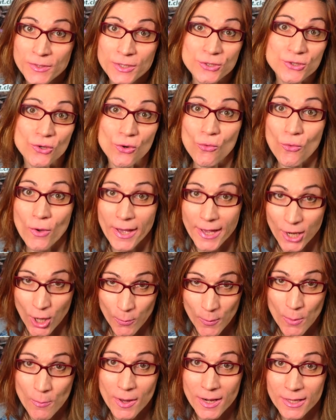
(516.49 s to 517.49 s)
so
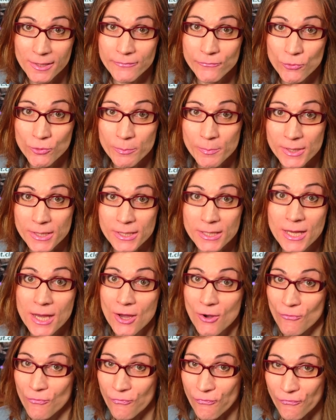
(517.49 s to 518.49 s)
equivalent would be
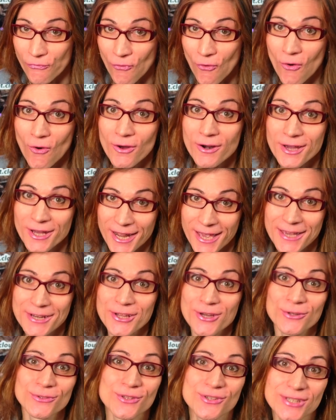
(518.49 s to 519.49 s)
four
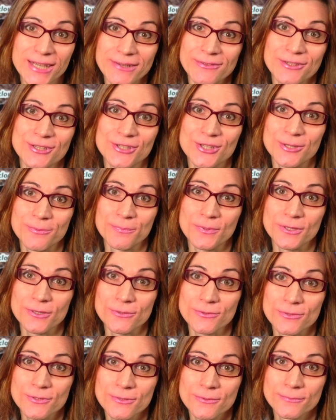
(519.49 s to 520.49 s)
Radeon seven G
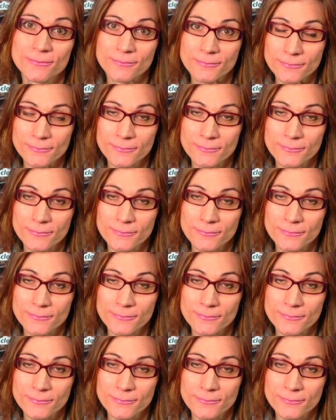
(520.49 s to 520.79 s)
P Us.